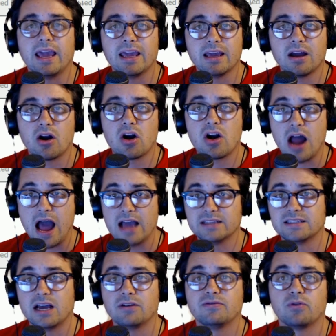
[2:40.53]
our eyes
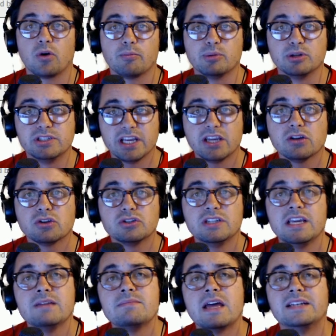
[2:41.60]
out for a particular
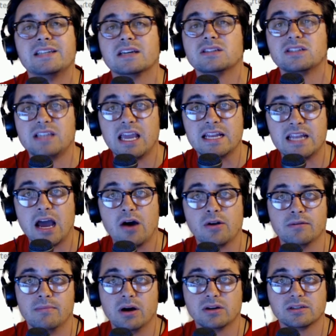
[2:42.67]
team that does stand out
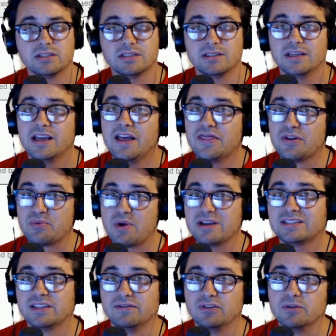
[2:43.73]
amongst the
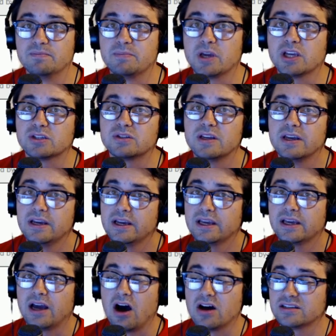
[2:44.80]
rest of them, because
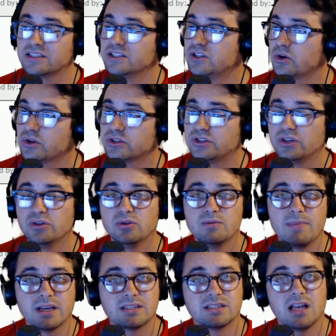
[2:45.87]
Austin Dota 2,
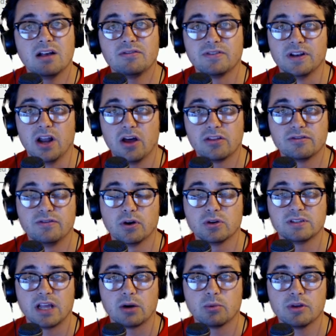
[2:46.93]
myself, and other folks
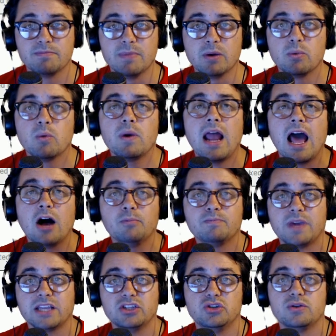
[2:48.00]
that are with me, we want to help
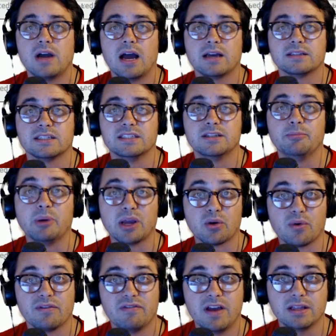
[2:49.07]
get you guys into bigger
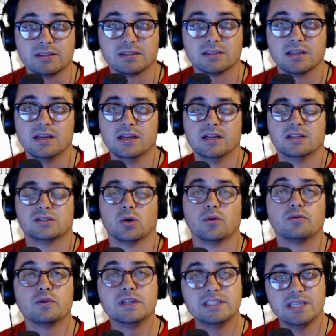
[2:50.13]
events. So if
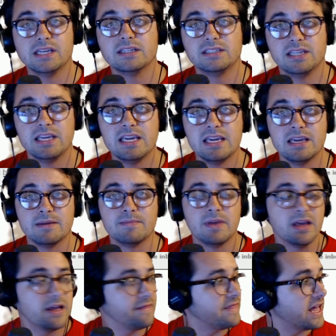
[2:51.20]
we see a team
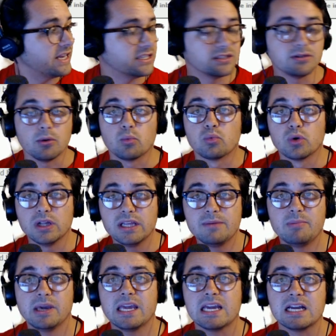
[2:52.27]
that is really
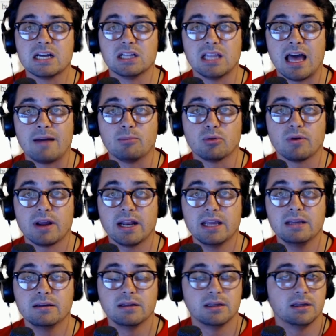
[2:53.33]
big in
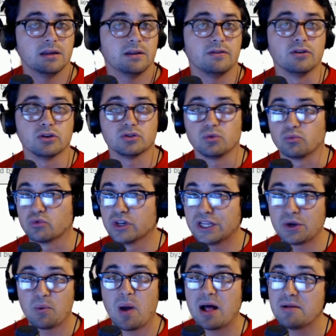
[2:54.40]
collaborating, there's a really
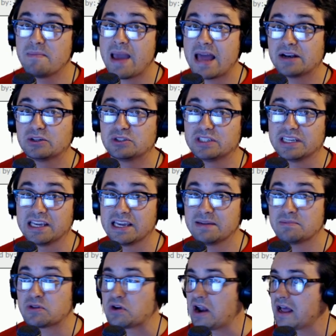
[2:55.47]
well-mannered team,
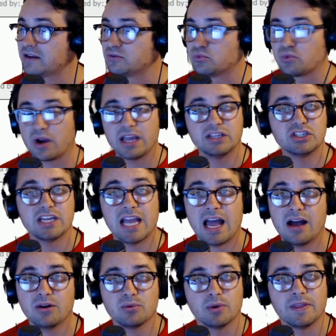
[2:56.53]
they're not raging
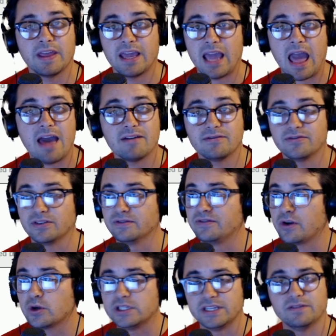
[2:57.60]
out when they have a
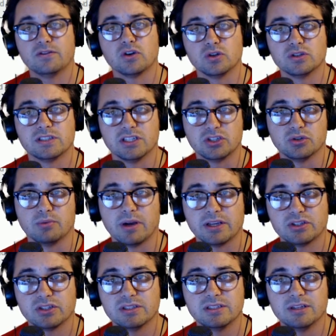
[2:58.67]
very difficult
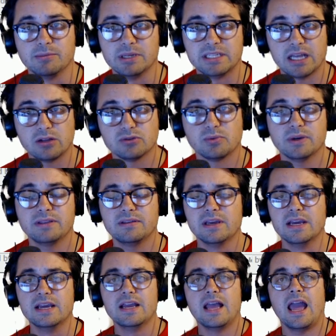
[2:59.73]
situation to be dealt with,
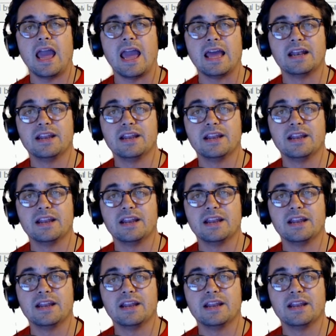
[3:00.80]
and